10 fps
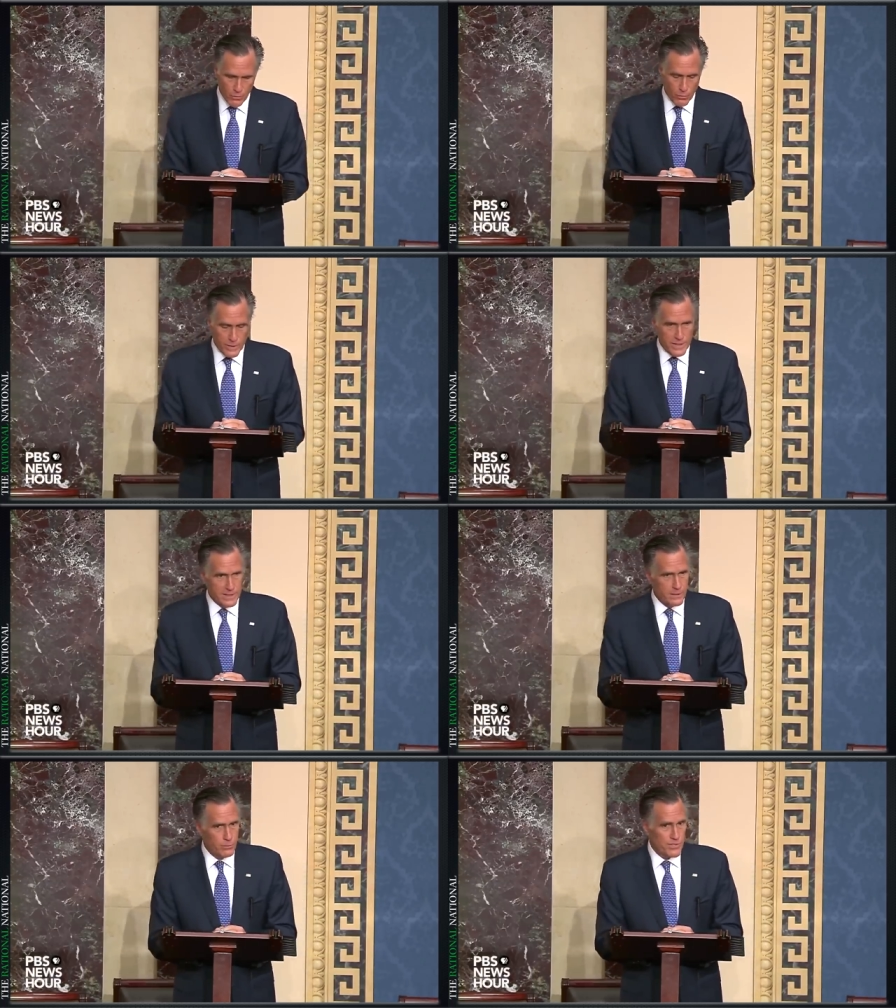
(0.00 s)
What he
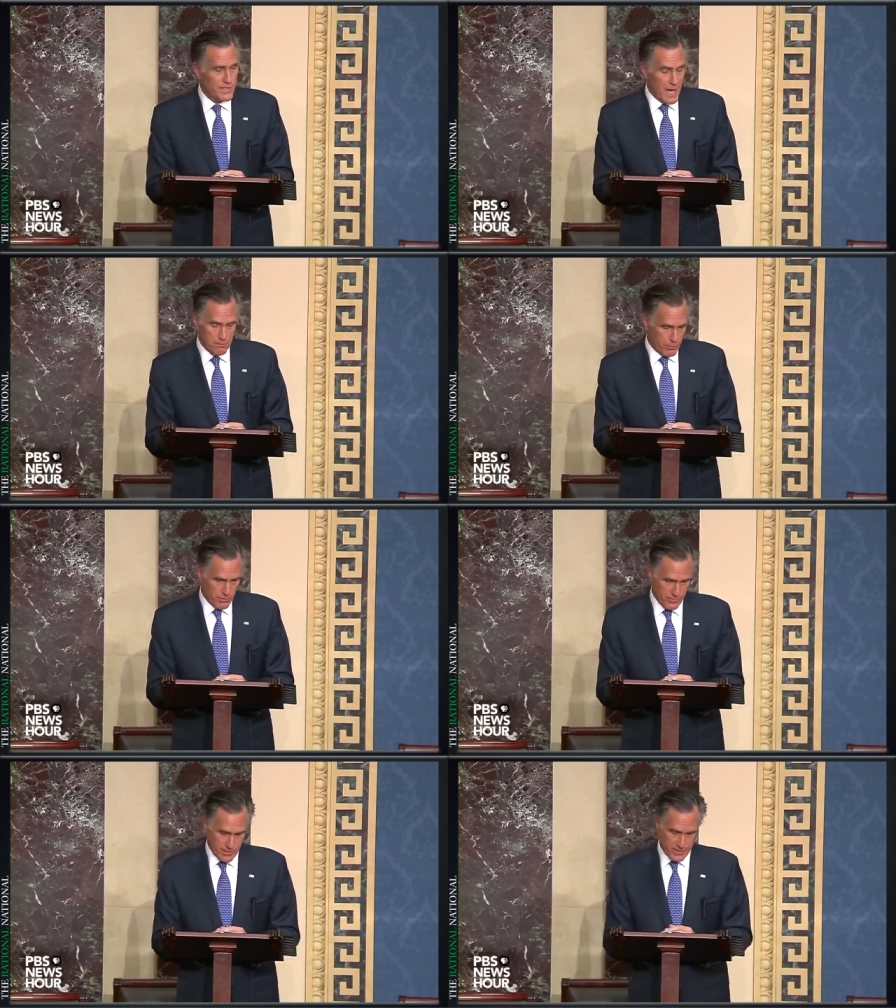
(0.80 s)
did was not
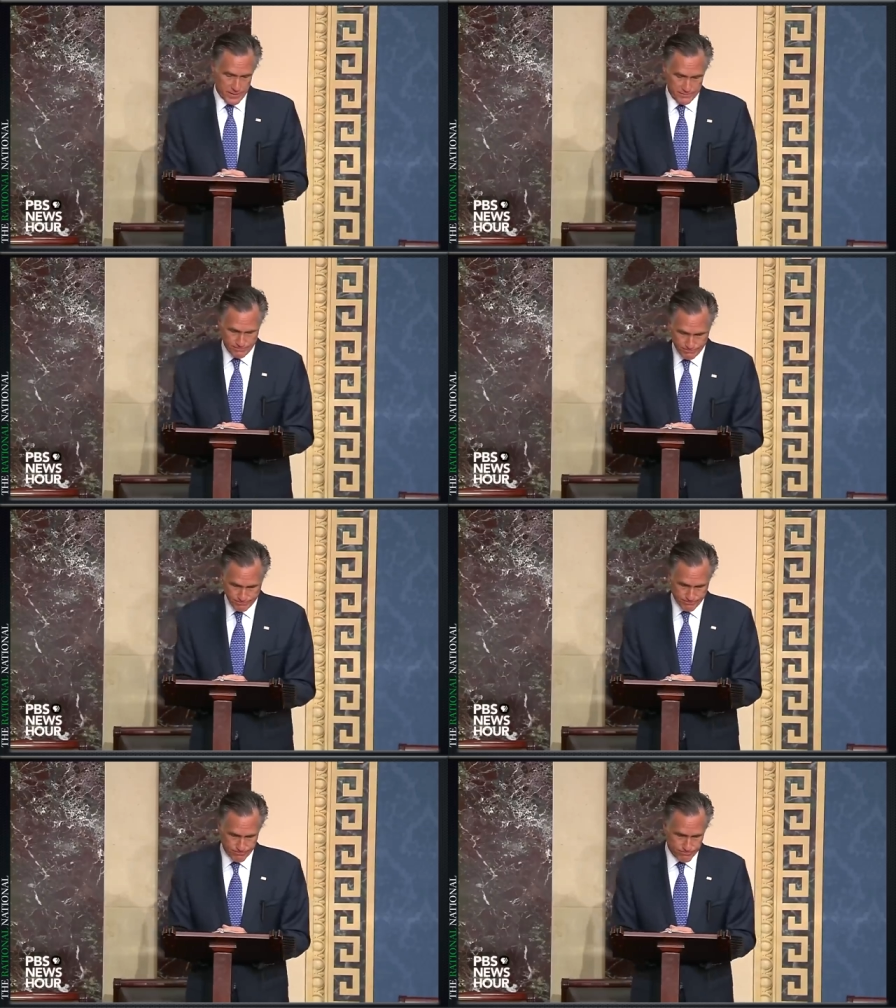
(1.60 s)
perfect.
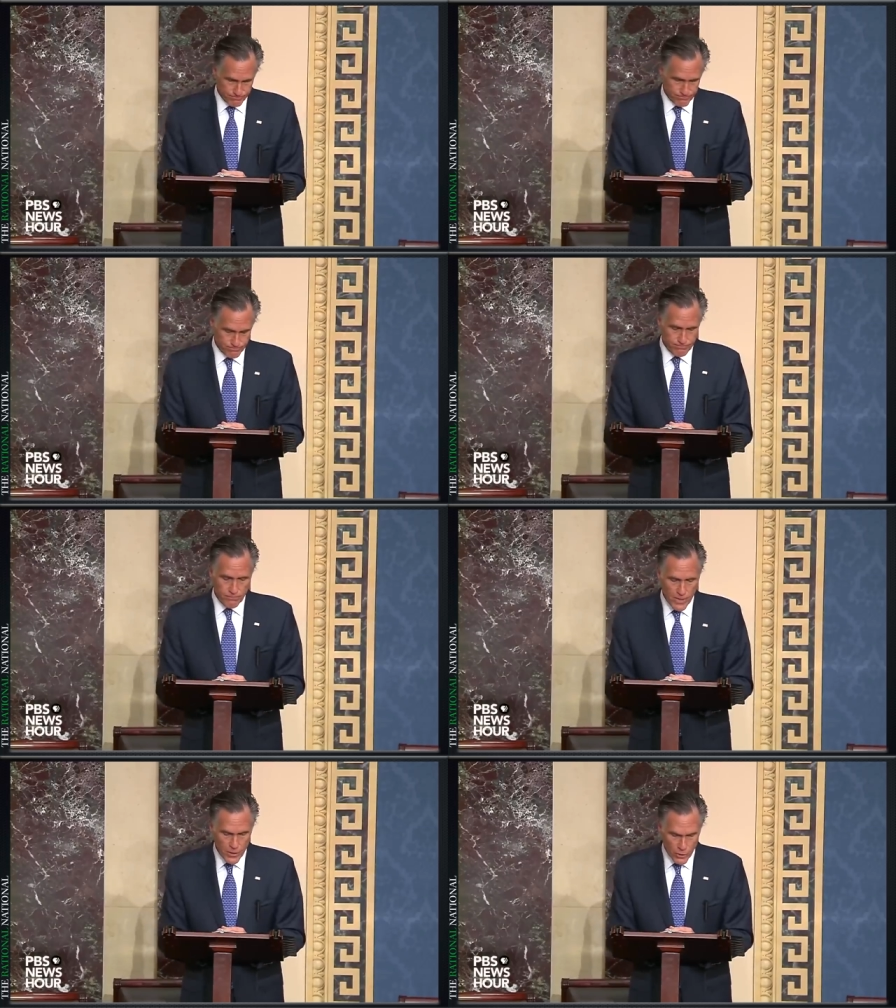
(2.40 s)

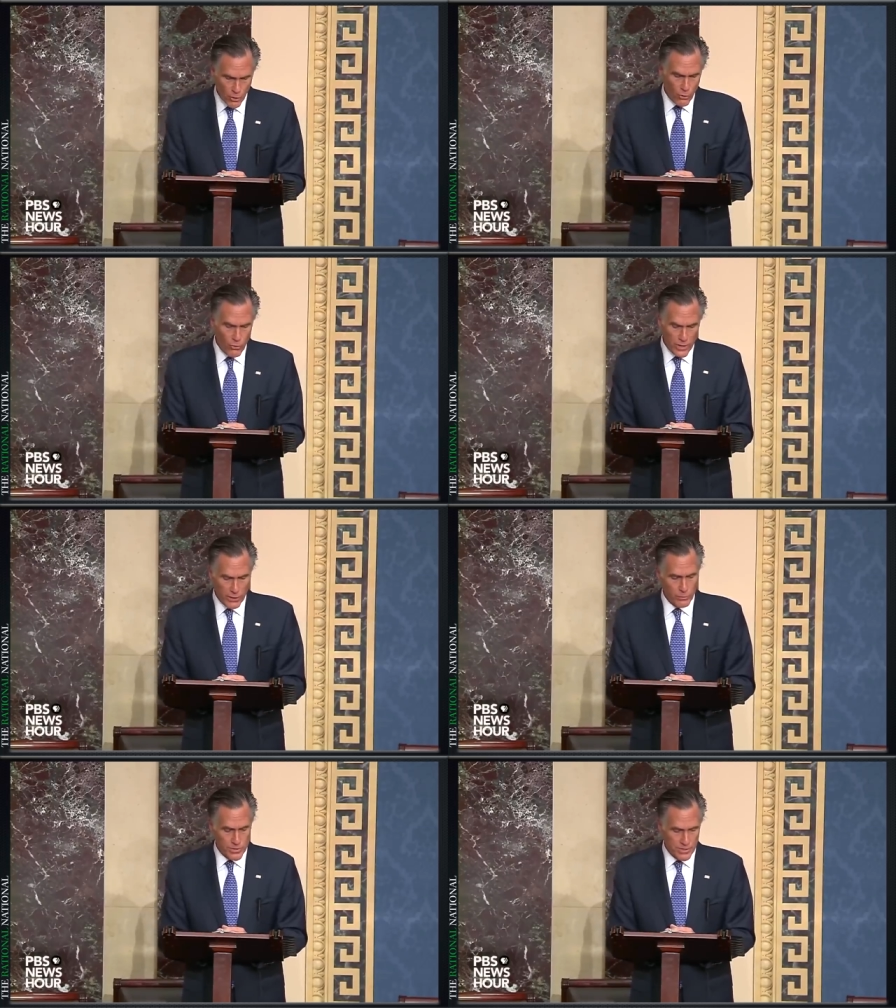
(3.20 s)
No,
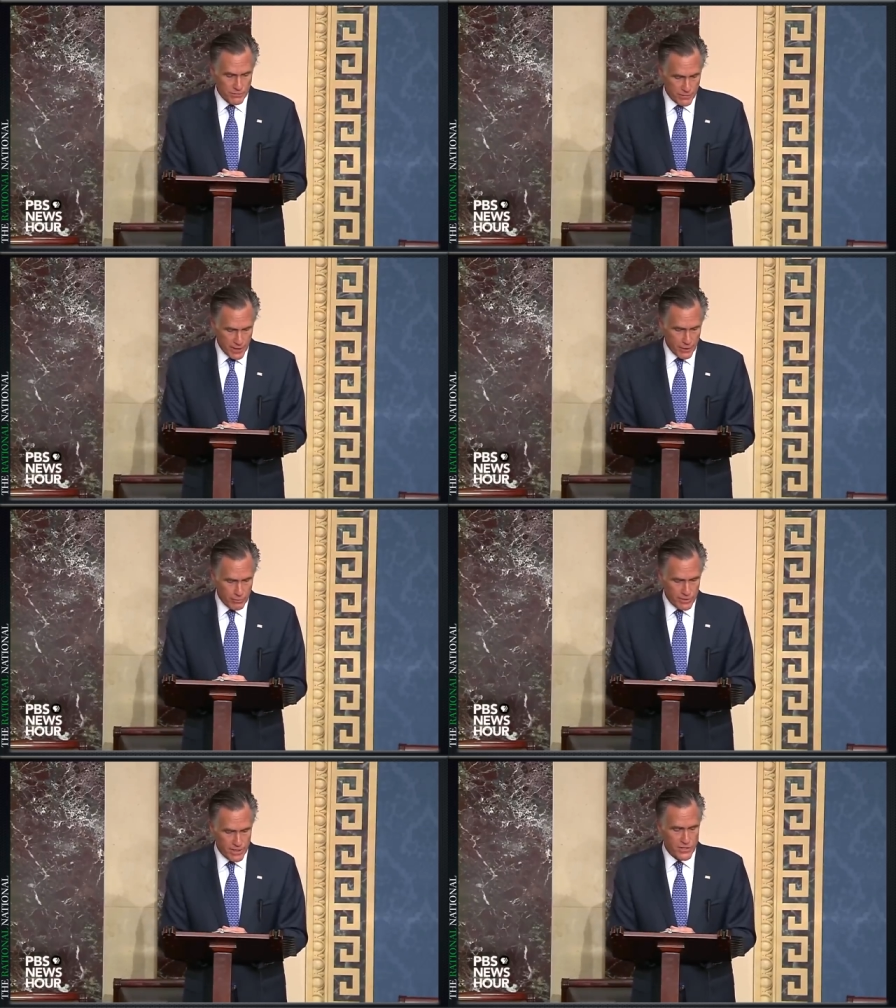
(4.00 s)
it was a
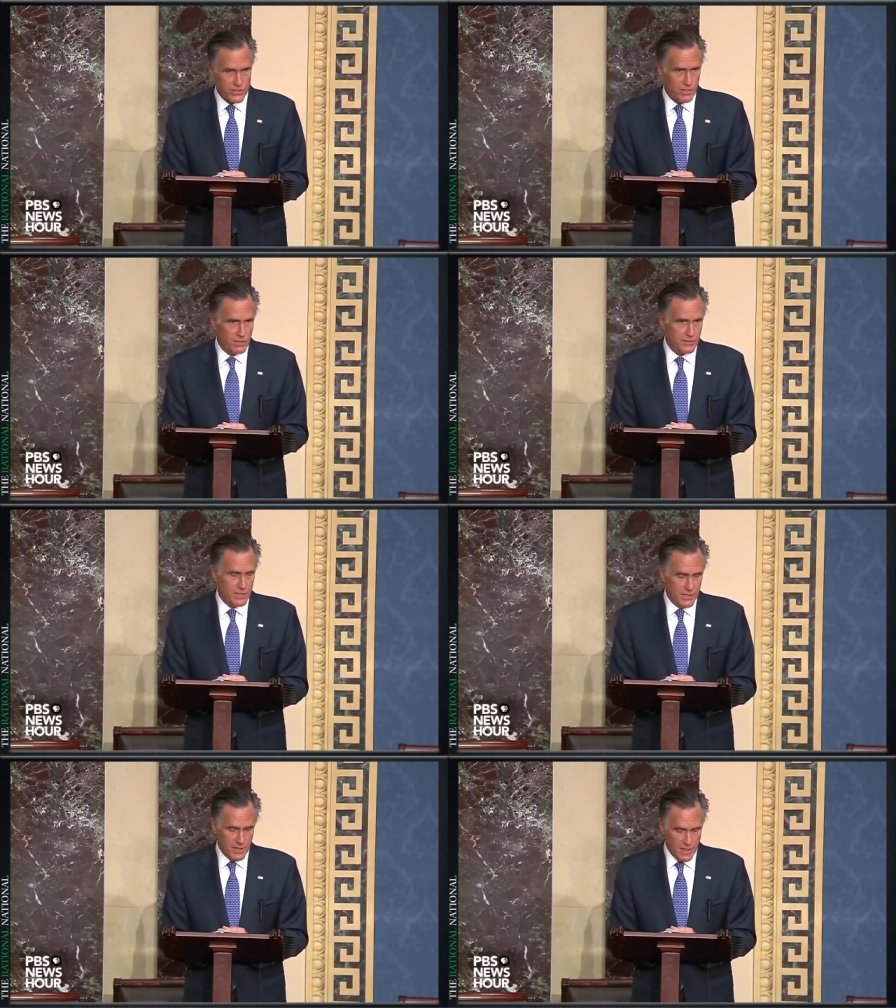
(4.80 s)
flagrant
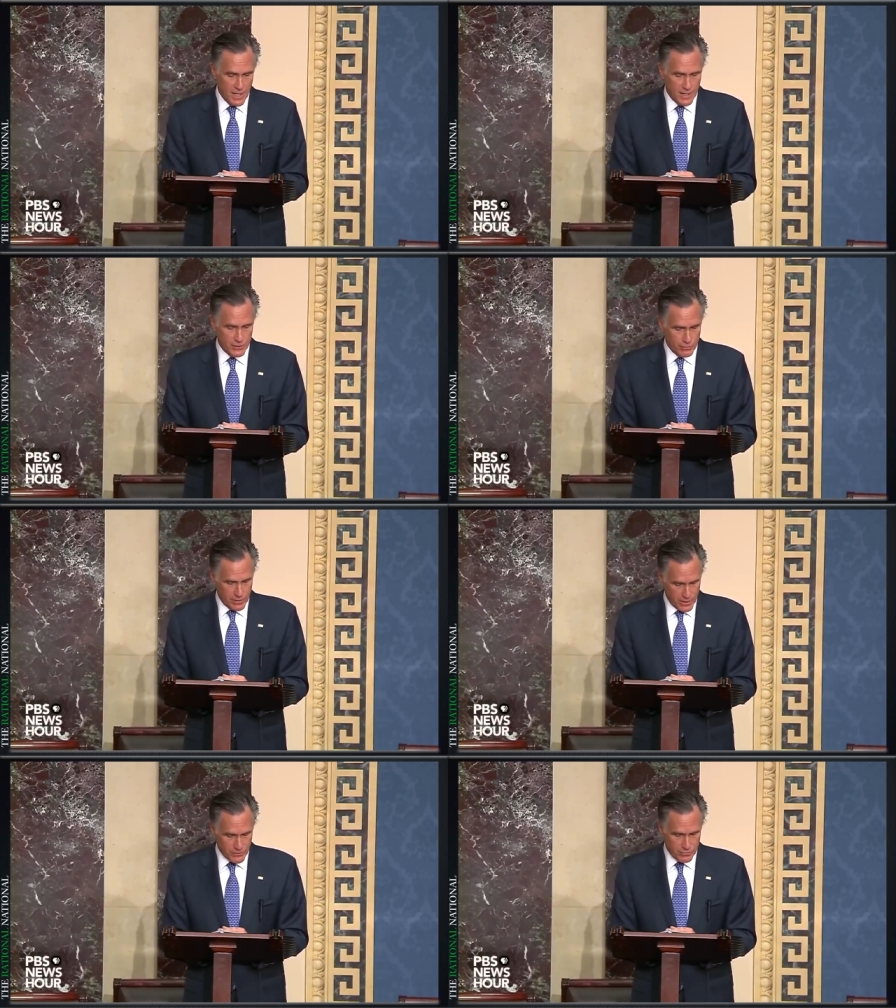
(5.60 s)
assault on our
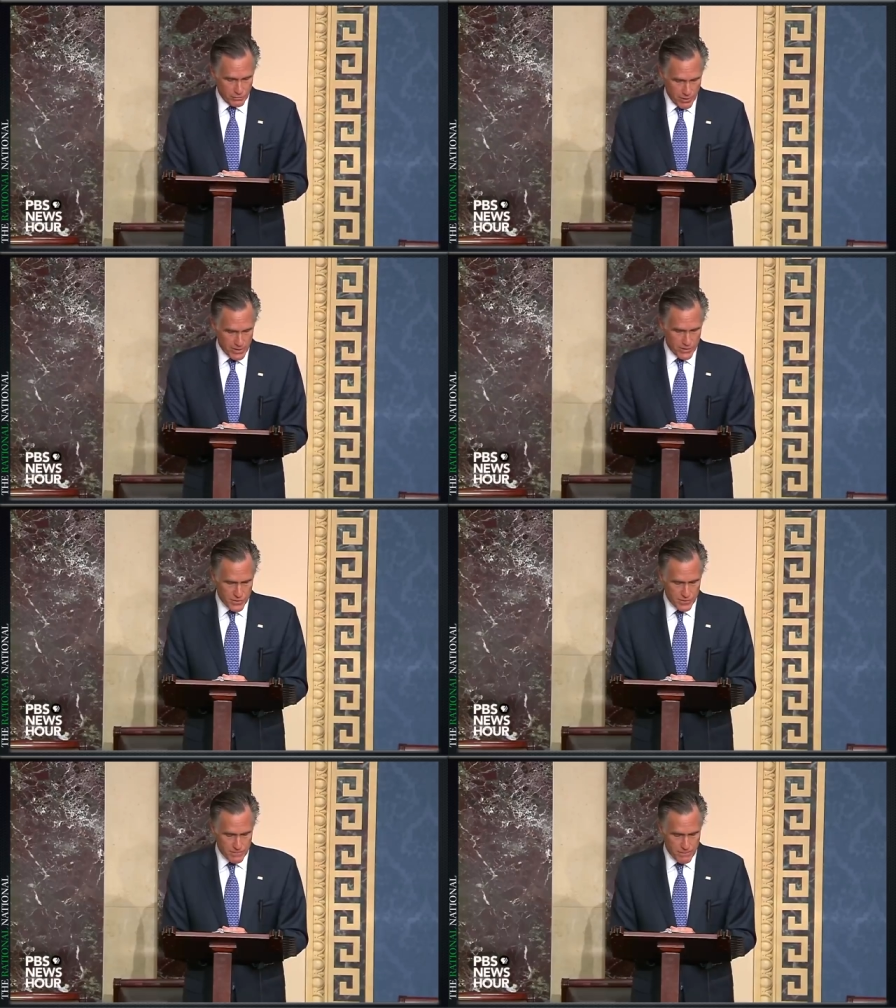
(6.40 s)
electoral
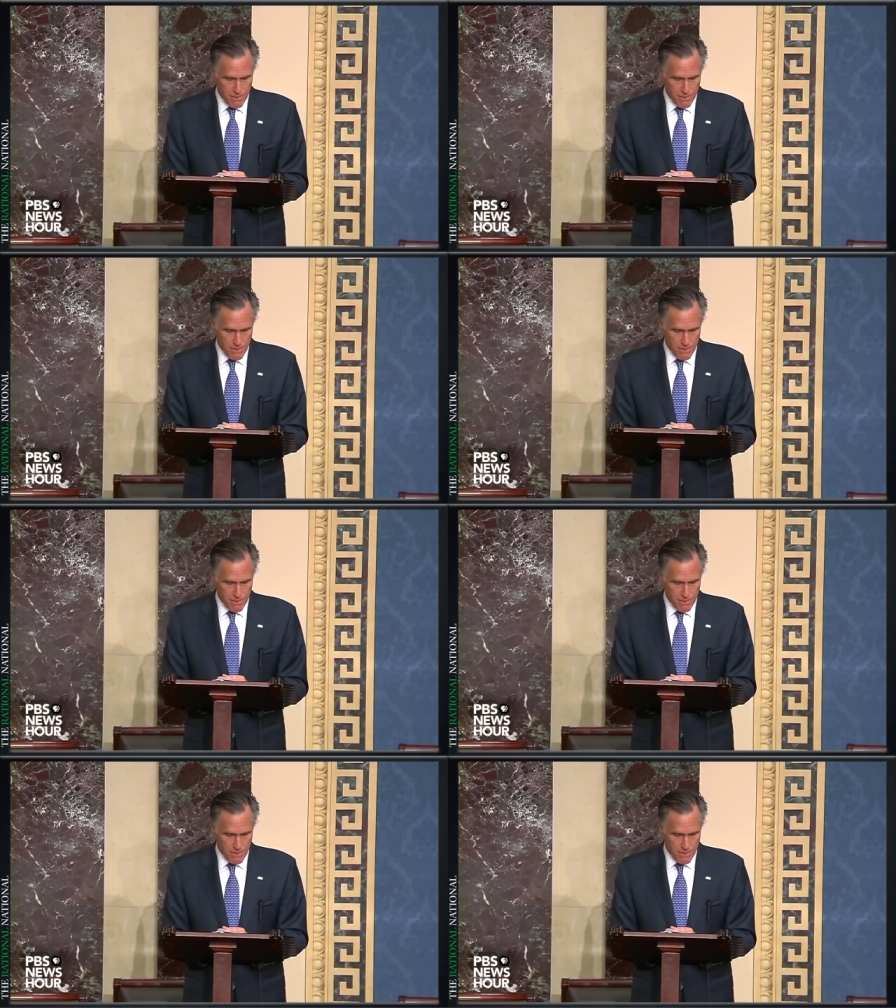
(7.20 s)
rights,